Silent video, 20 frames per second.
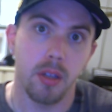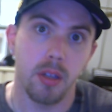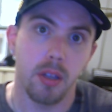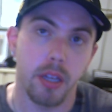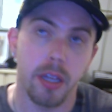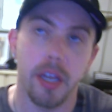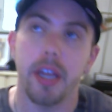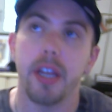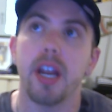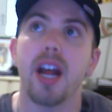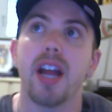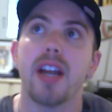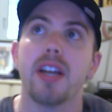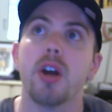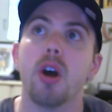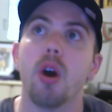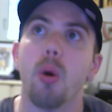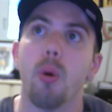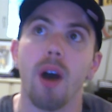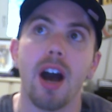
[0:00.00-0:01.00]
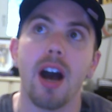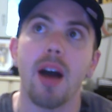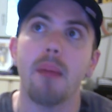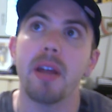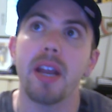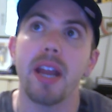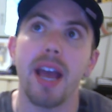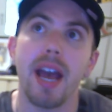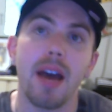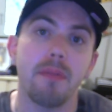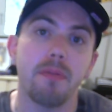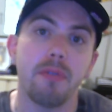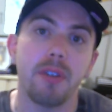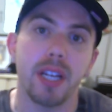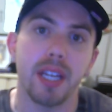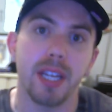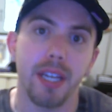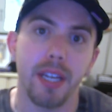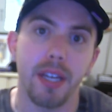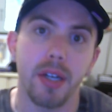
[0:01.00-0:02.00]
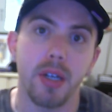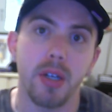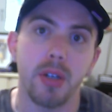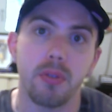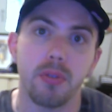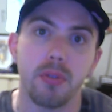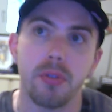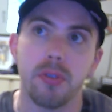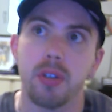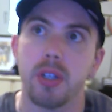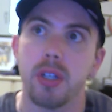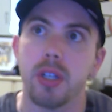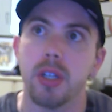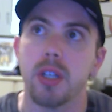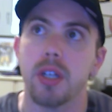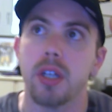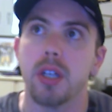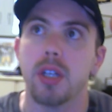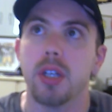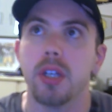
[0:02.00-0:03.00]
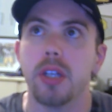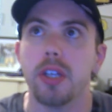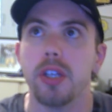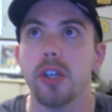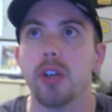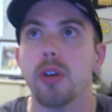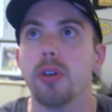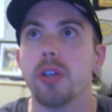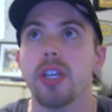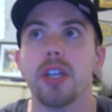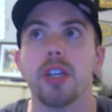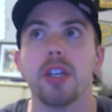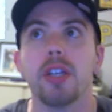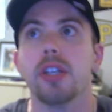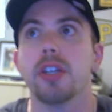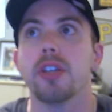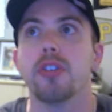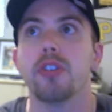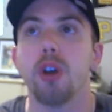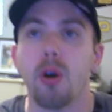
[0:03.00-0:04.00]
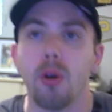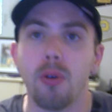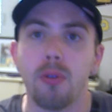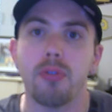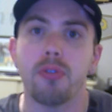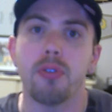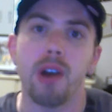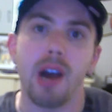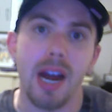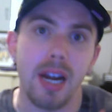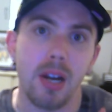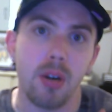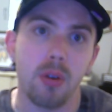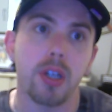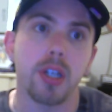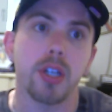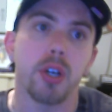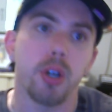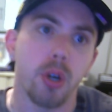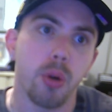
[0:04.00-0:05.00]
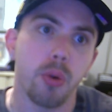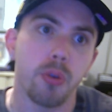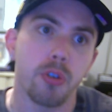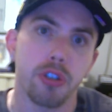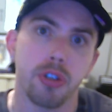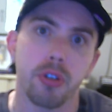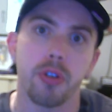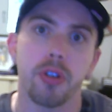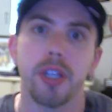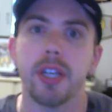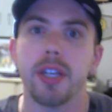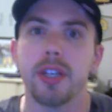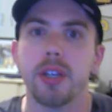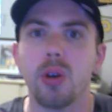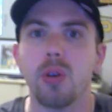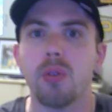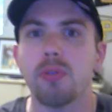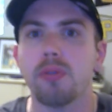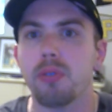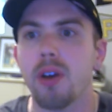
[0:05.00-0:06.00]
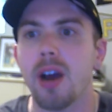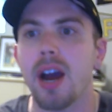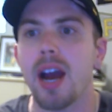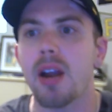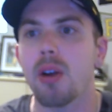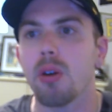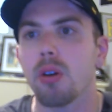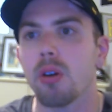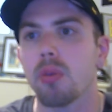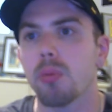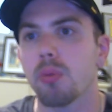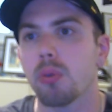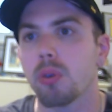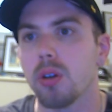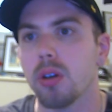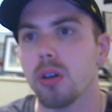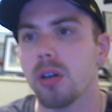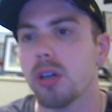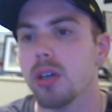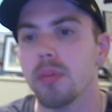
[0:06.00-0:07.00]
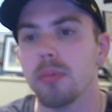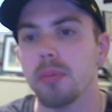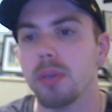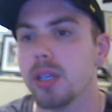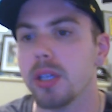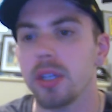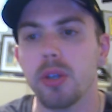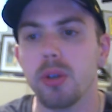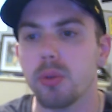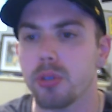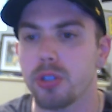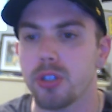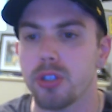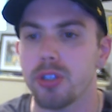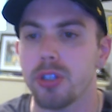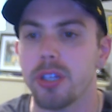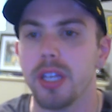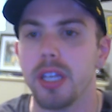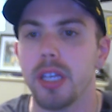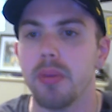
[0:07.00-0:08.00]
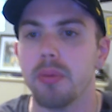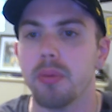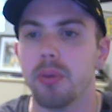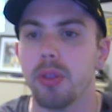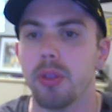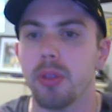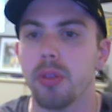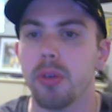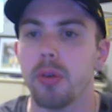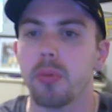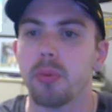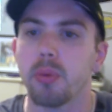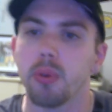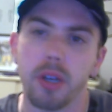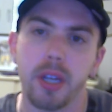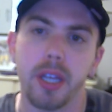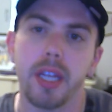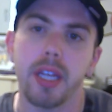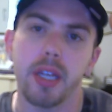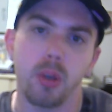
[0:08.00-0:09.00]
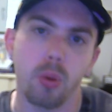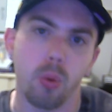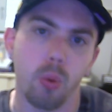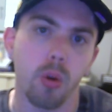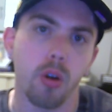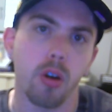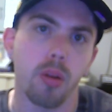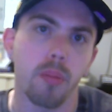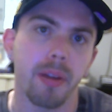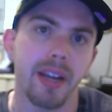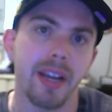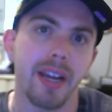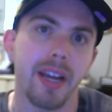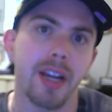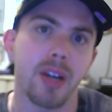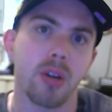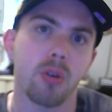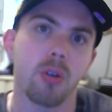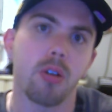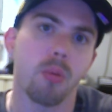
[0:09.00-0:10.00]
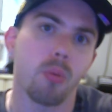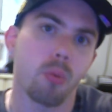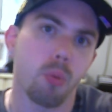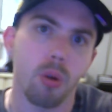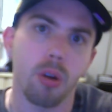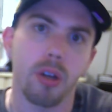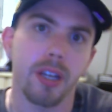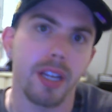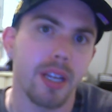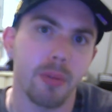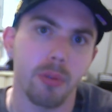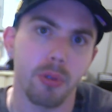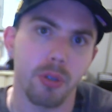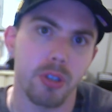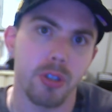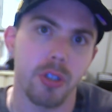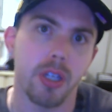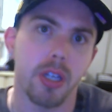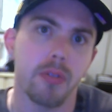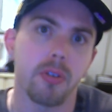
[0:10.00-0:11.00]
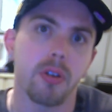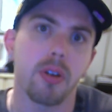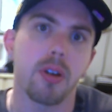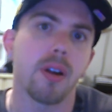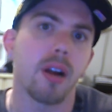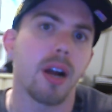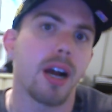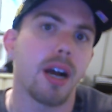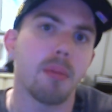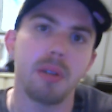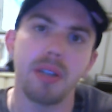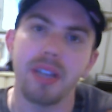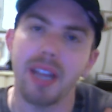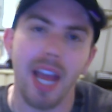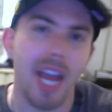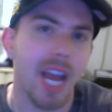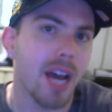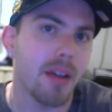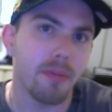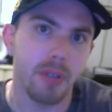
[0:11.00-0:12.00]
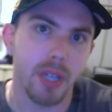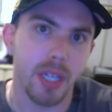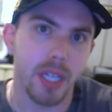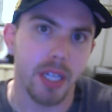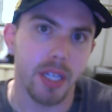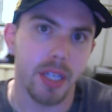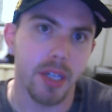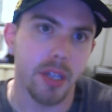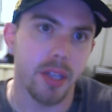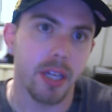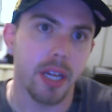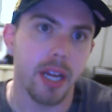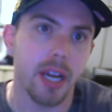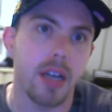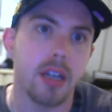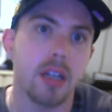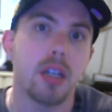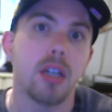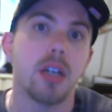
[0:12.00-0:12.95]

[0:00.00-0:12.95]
And I know, I'm an advocate of, you know, you don't fire a coach or you don't fire an OC with a rookie quarterback or a rookie receiver. I'm an advocate of that.